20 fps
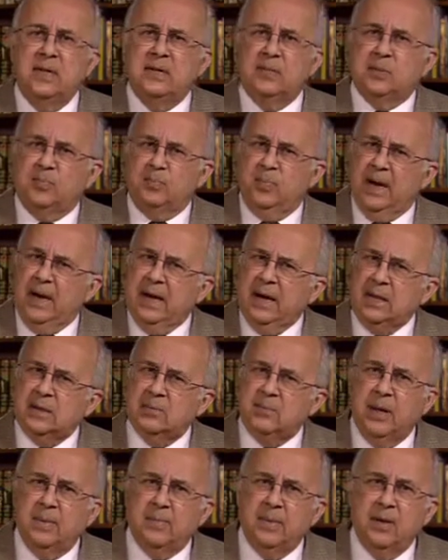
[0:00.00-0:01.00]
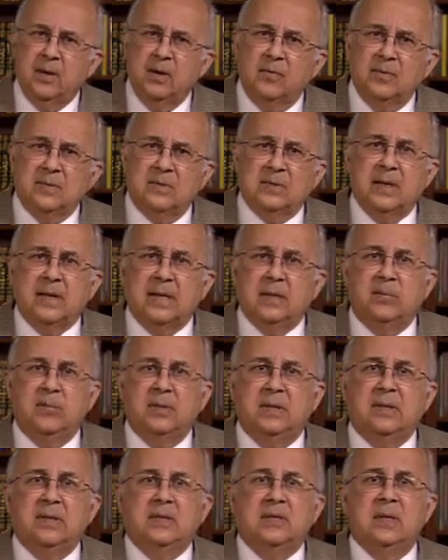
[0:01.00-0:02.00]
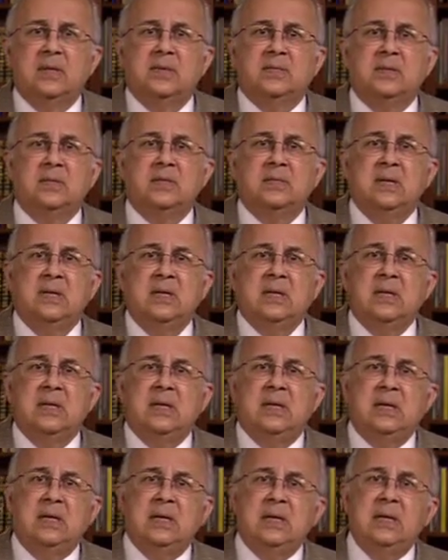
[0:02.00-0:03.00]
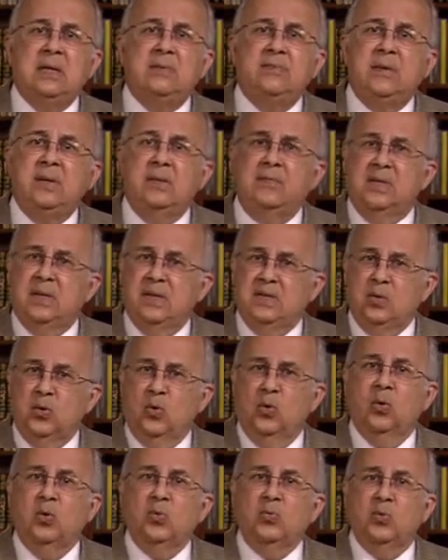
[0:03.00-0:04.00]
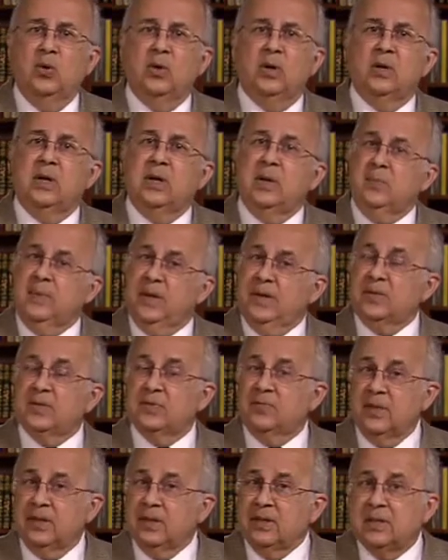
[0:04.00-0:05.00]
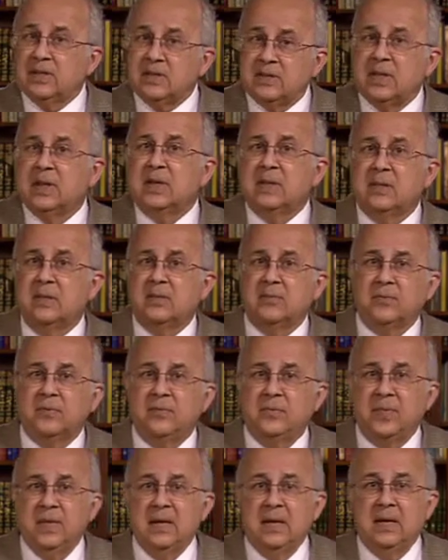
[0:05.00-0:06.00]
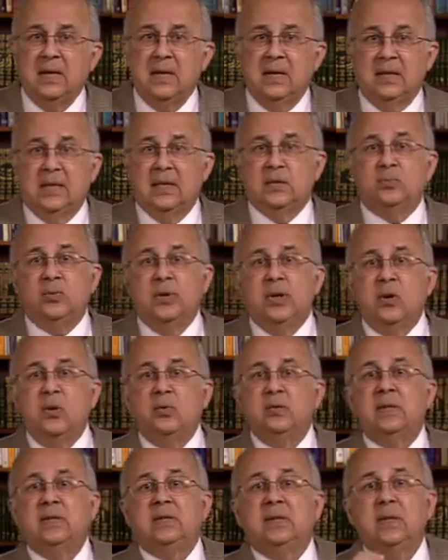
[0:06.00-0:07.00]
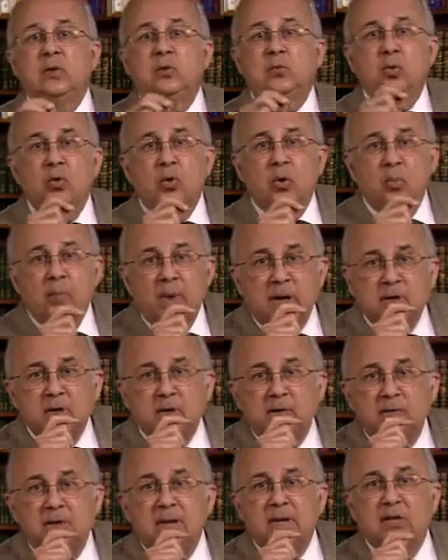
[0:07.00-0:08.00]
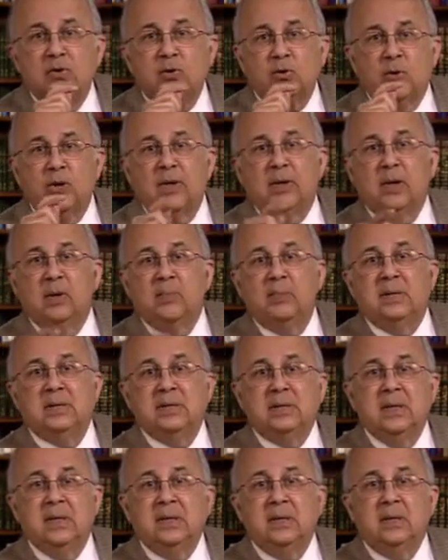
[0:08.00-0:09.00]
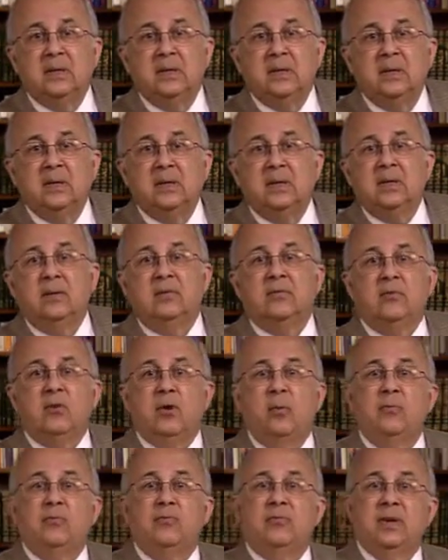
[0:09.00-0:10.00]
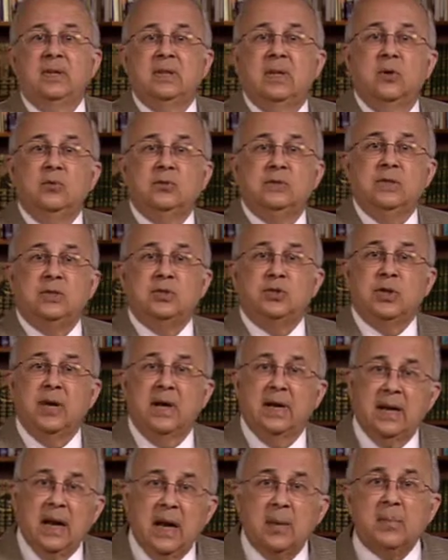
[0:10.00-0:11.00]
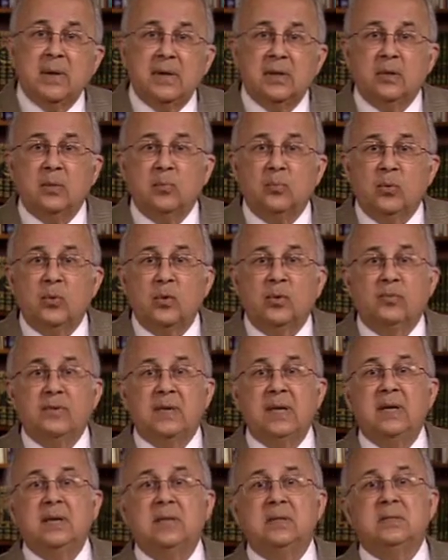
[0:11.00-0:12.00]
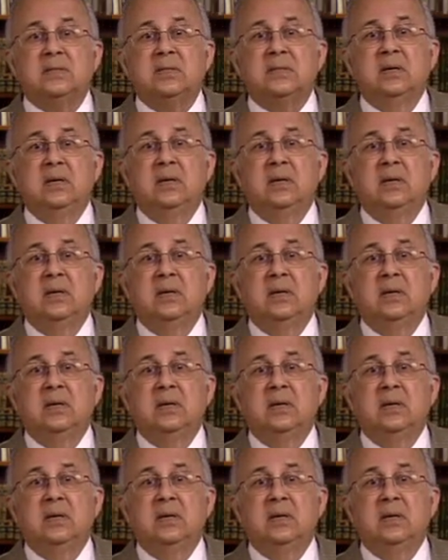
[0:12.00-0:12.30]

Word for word: inspired by many of his great predecessors, even if his own work remains very distinctive. Thus, we note that he took much of the historical material from Ferdowsi's Shahnama, the Book of Kings,